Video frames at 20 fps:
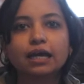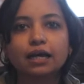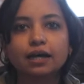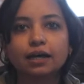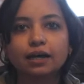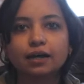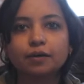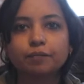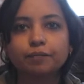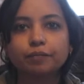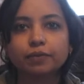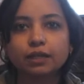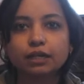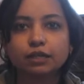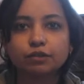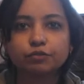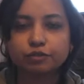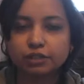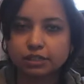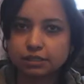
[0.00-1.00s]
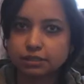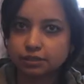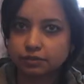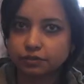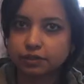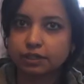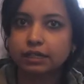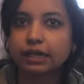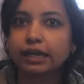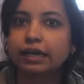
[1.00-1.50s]
Um, it feels
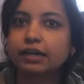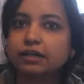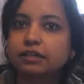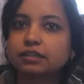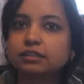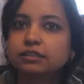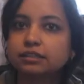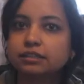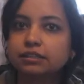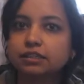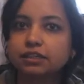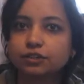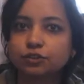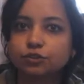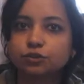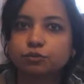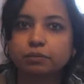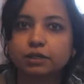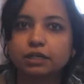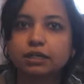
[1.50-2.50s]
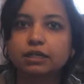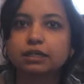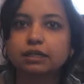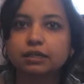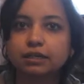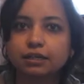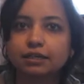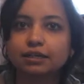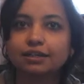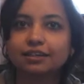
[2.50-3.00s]
really energetic to
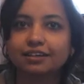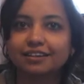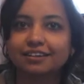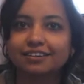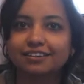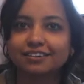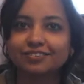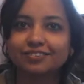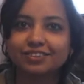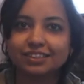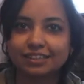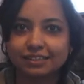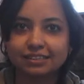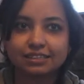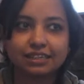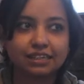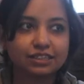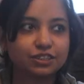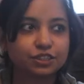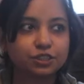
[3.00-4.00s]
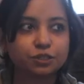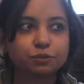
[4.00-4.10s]
be uh, in such a